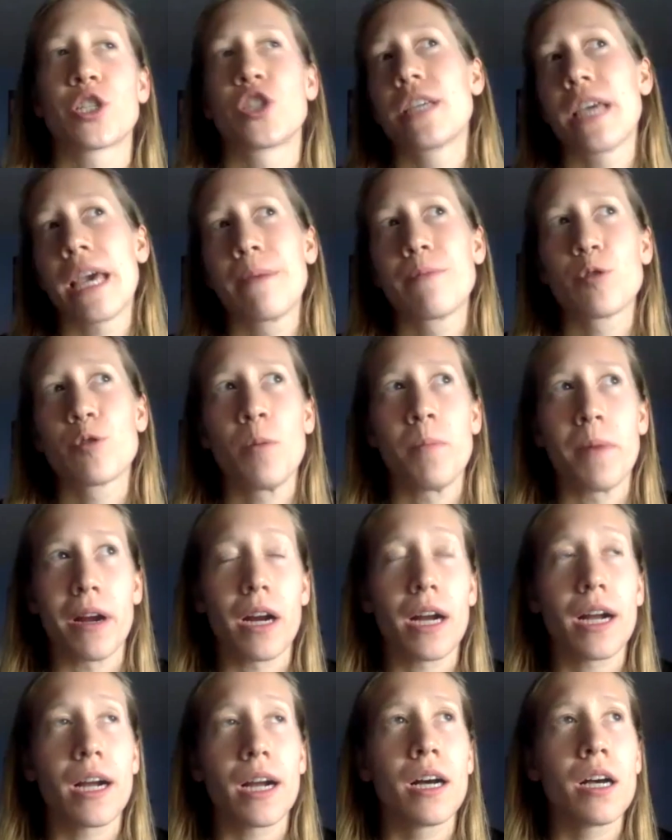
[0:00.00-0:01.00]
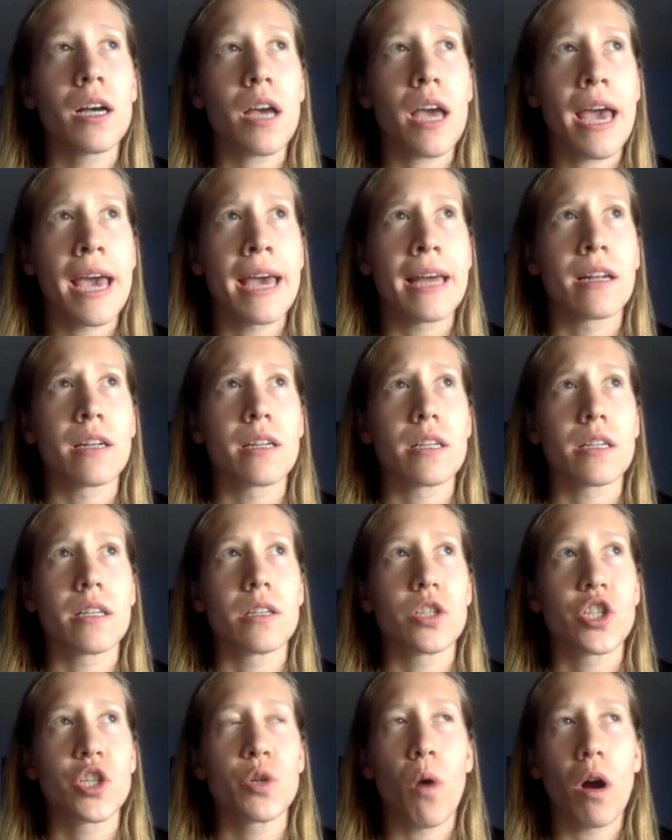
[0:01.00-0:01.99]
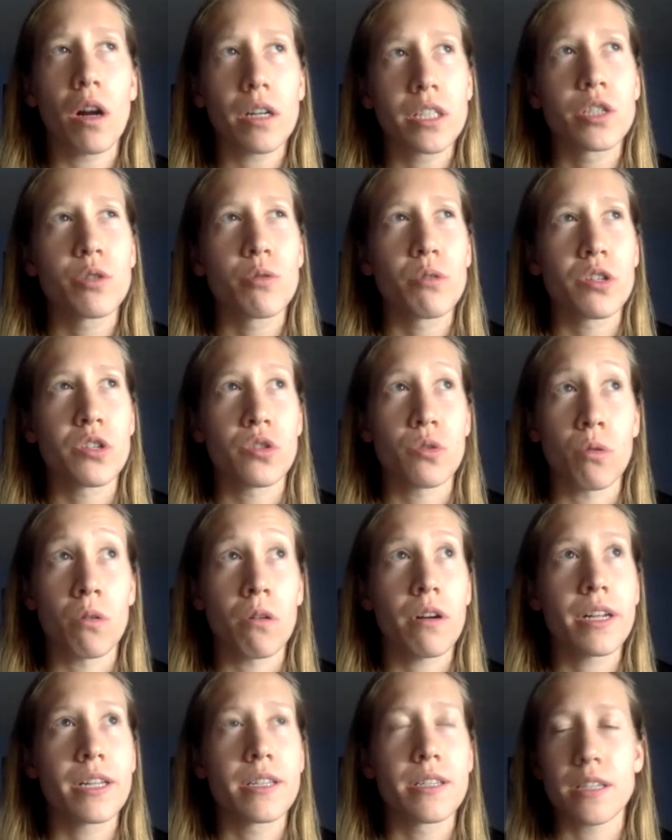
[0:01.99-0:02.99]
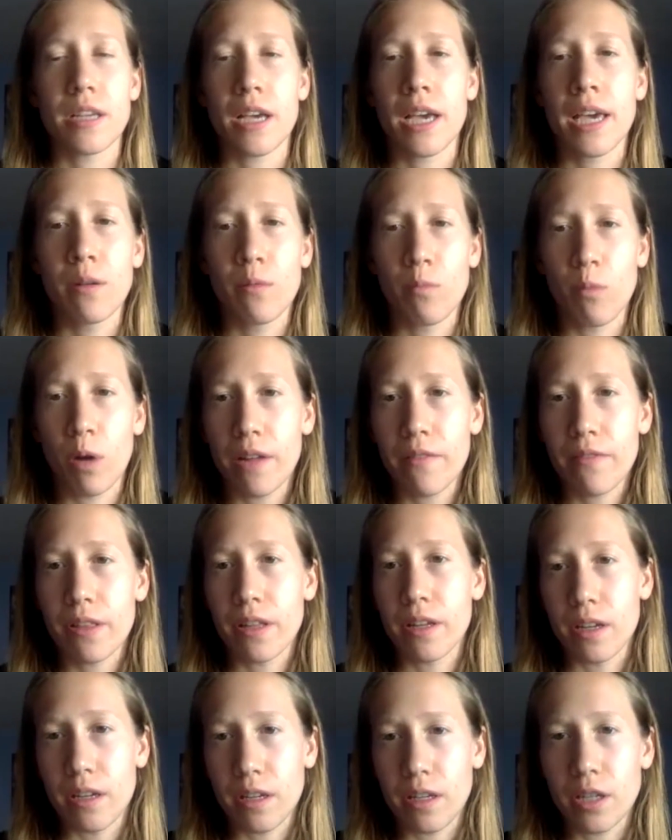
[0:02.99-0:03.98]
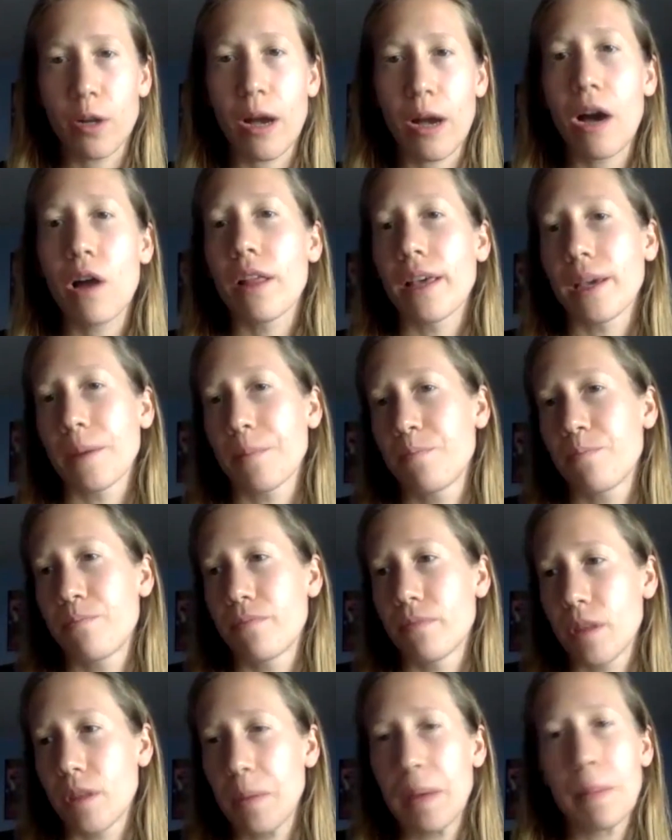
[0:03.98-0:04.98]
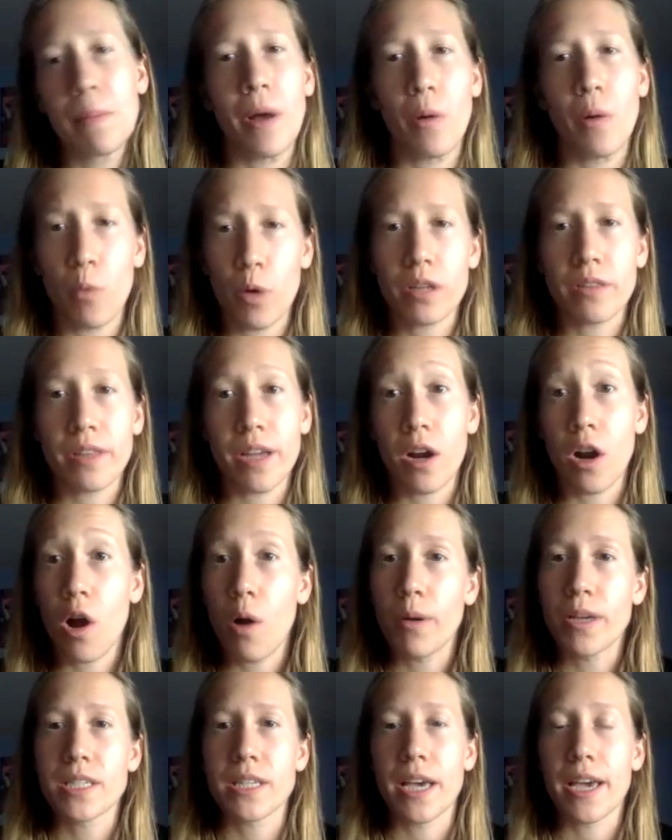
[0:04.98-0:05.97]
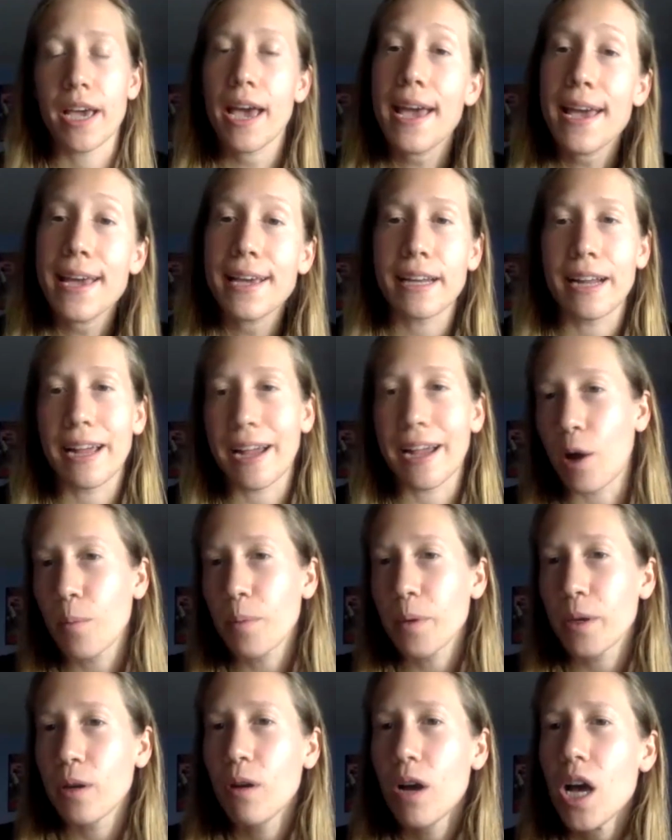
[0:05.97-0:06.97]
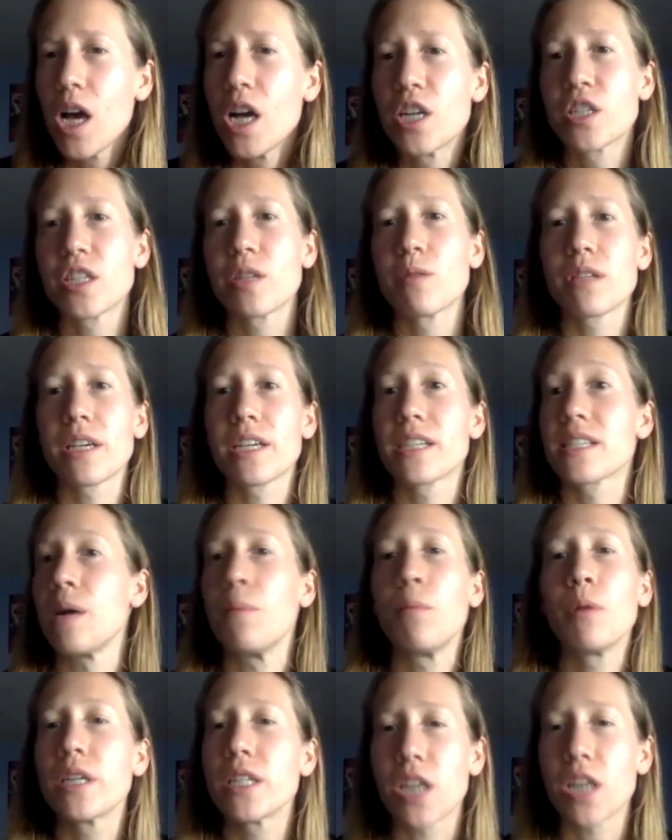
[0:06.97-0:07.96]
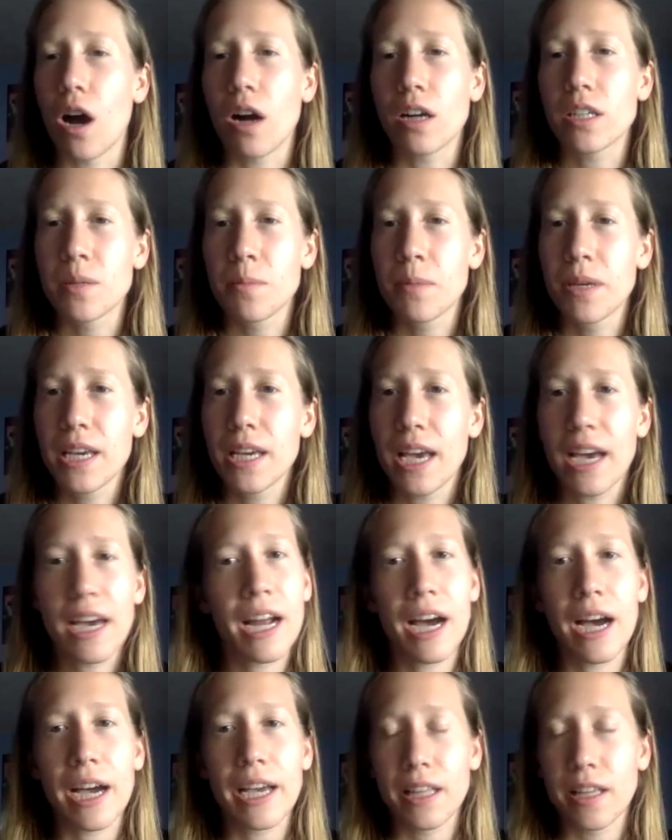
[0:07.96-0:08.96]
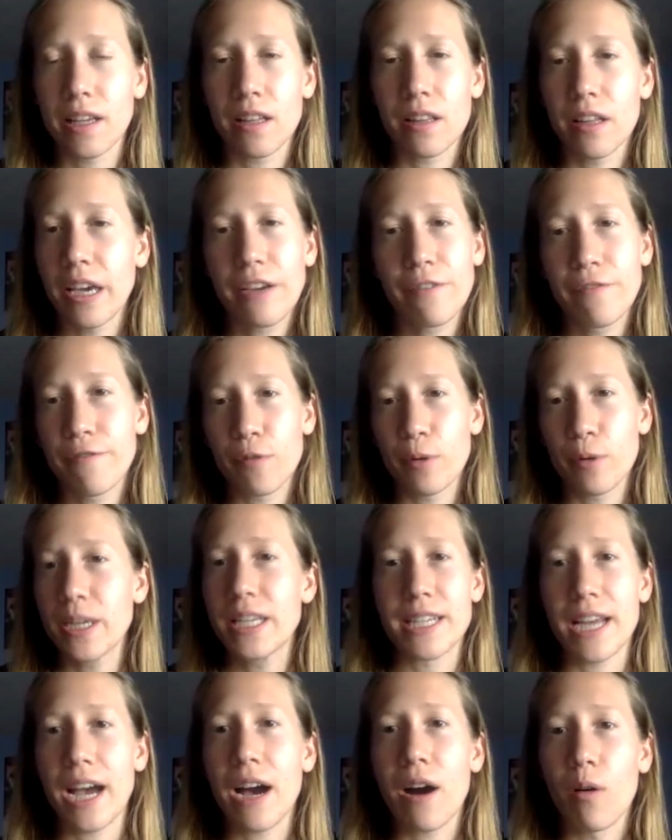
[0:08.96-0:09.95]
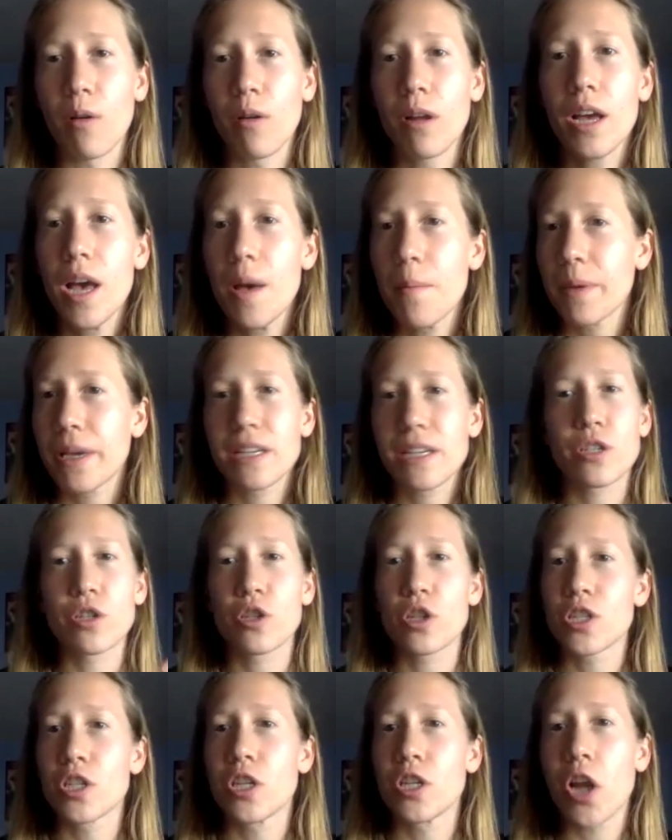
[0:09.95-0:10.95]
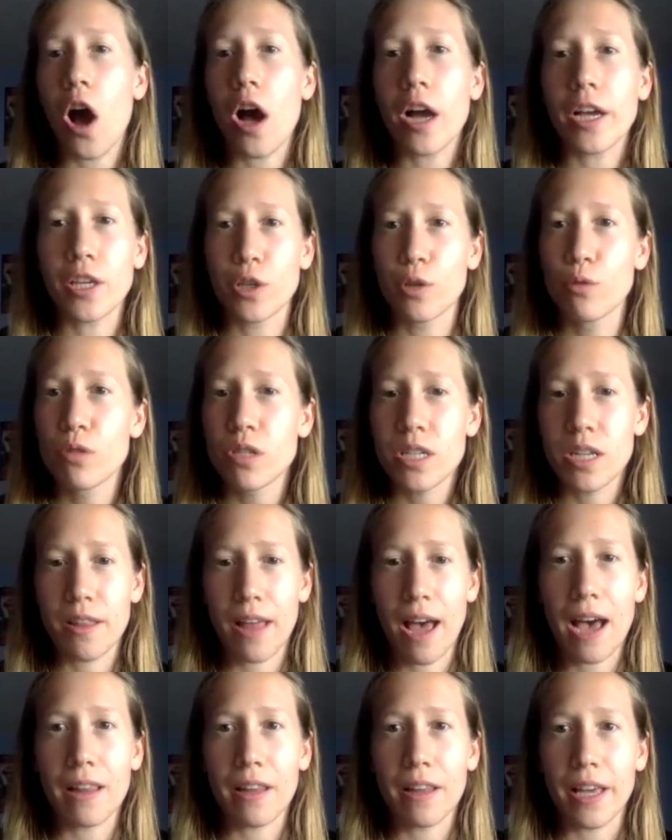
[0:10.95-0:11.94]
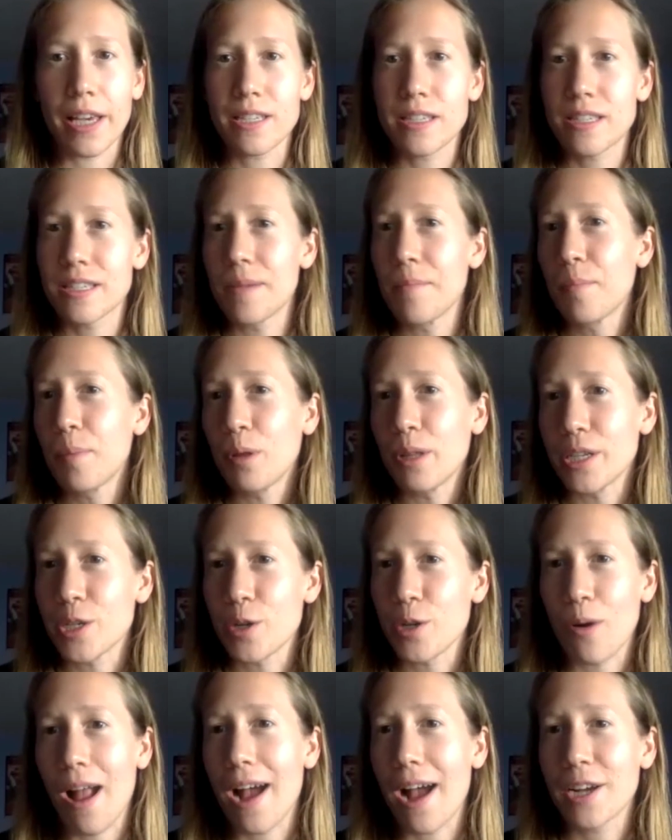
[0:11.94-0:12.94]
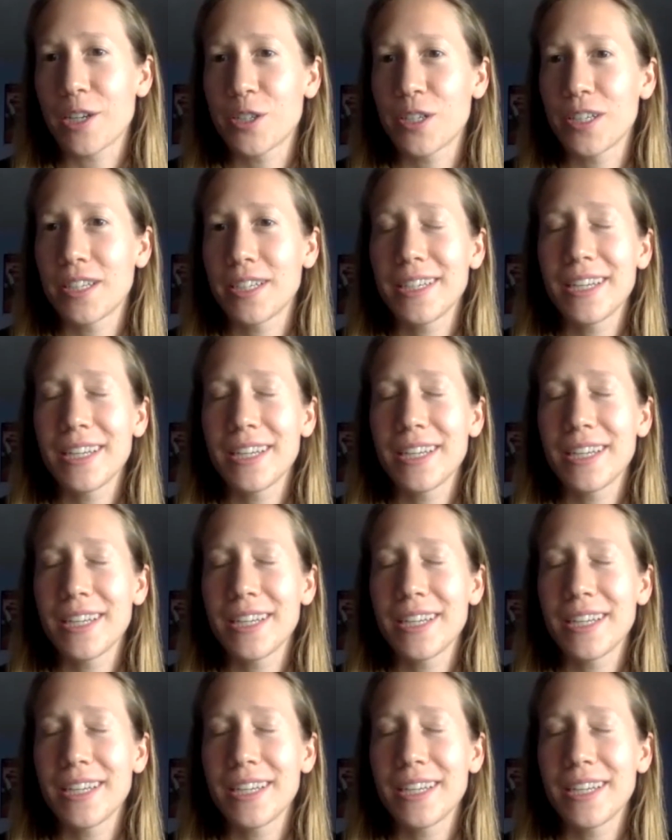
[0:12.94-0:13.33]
came to America and she walked into a store and one of the, you know how like the people that work there always say, "Hey, can I help you?" She was like, "Someone talked to me and I like freaked out because they're just not used to that like simple interaction."